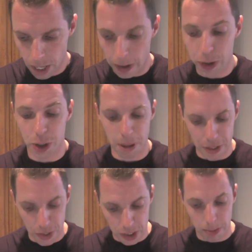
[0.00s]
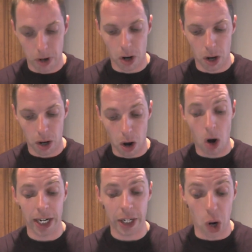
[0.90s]
I used your base system
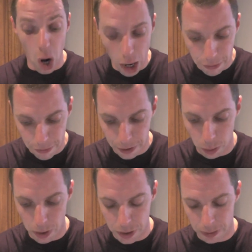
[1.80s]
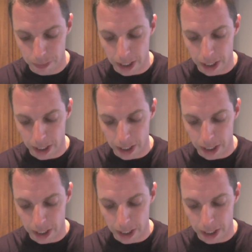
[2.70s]
on and off for the winter.